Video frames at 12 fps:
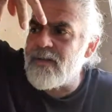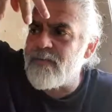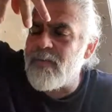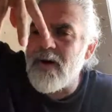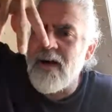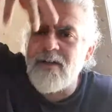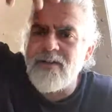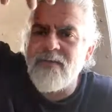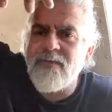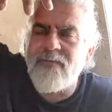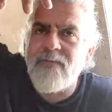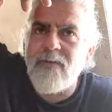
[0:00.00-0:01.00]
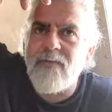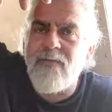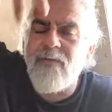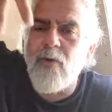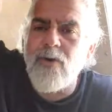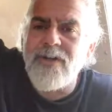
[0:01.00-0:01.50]
pods of
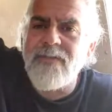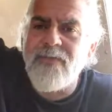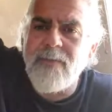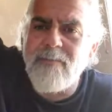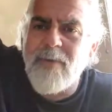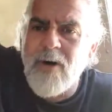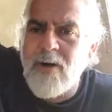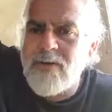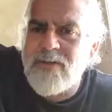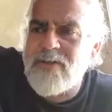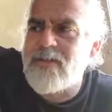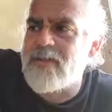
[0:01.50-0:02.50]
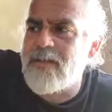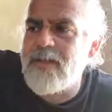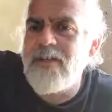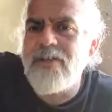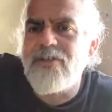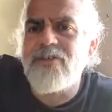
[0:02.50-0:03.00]
4 different bunks
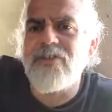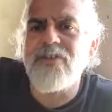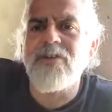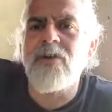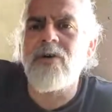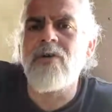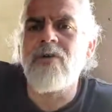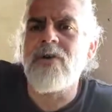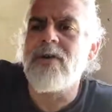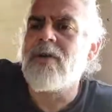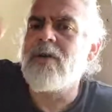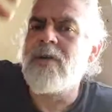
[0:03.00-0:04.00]
each, and